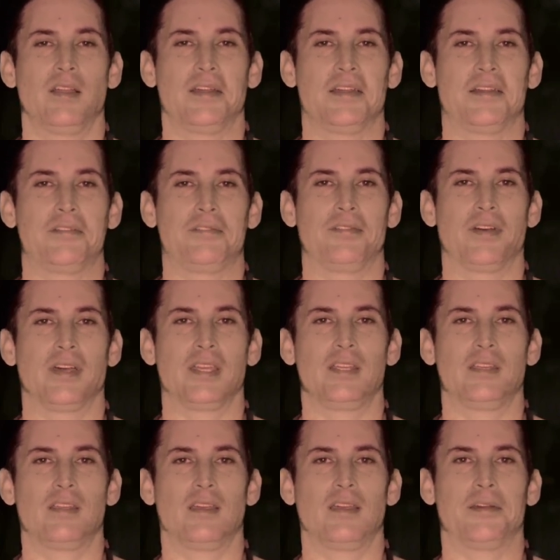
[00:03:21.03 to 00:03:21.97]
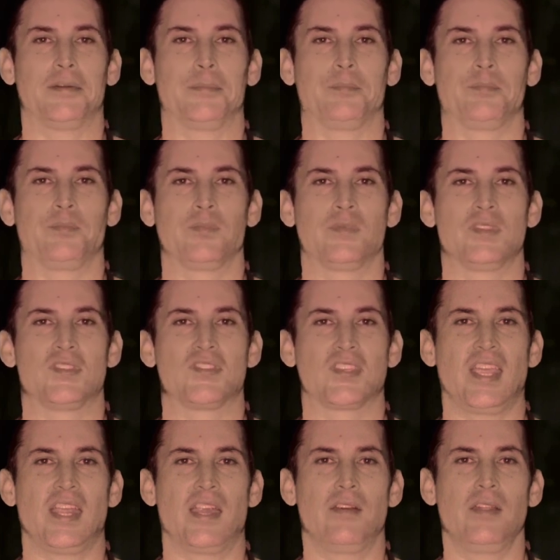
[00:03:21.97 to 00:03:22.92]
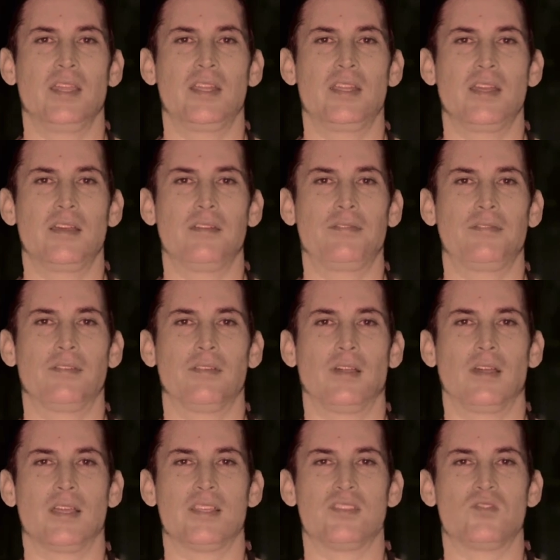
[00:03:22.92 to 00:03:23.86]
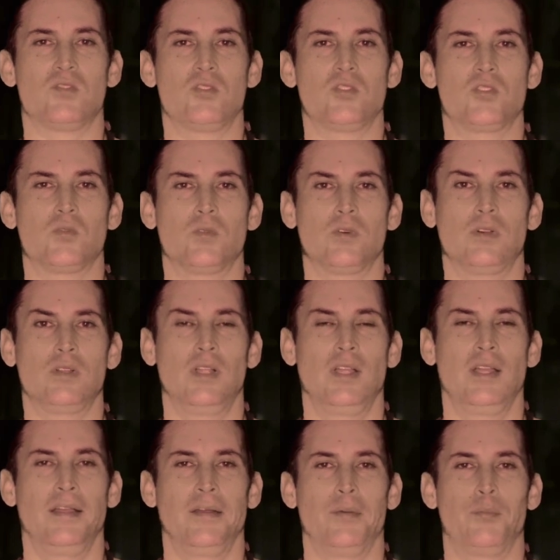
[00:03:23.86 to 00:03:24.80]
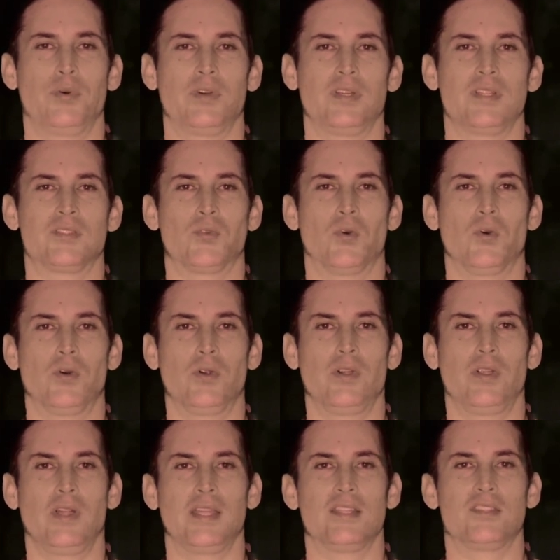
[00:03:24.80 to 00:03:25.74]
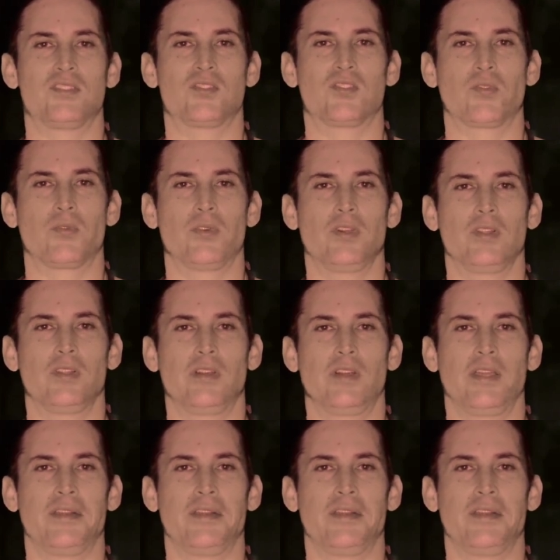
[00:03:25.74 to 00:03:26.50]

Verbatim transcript: uh, find um, scary enough uh, as usual, but it's horror and it's thriller.